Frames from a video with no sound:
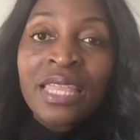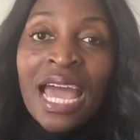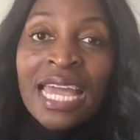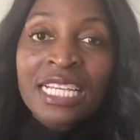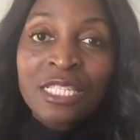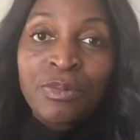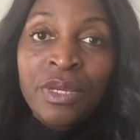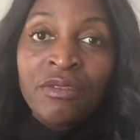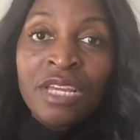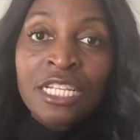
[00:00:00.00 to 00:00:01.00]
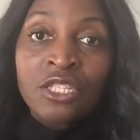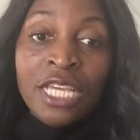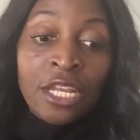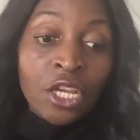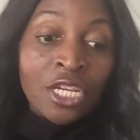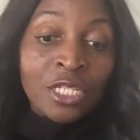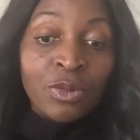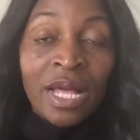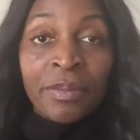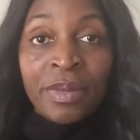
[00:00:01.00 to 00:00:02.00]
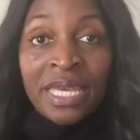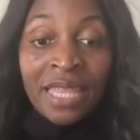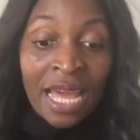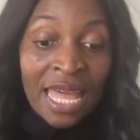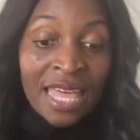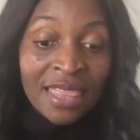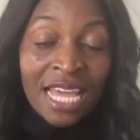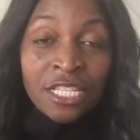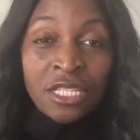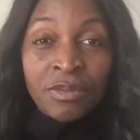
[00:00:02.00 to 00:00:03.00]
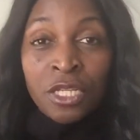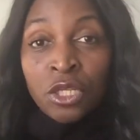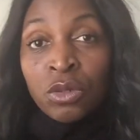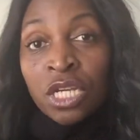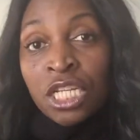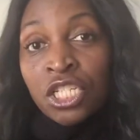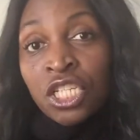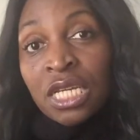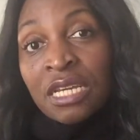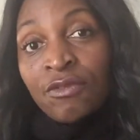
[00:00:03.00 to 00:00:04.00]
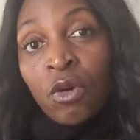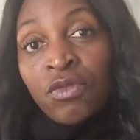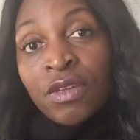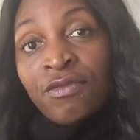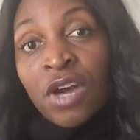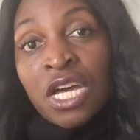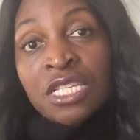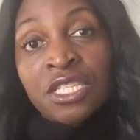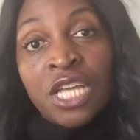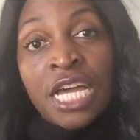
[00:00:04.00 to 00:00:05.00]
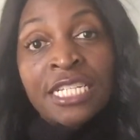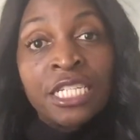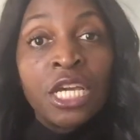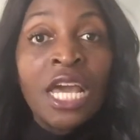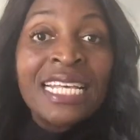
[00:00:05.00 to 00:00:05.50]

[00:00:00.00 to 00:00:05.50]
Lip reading: experience. And it could well be that that is something you can achieve over the first 30,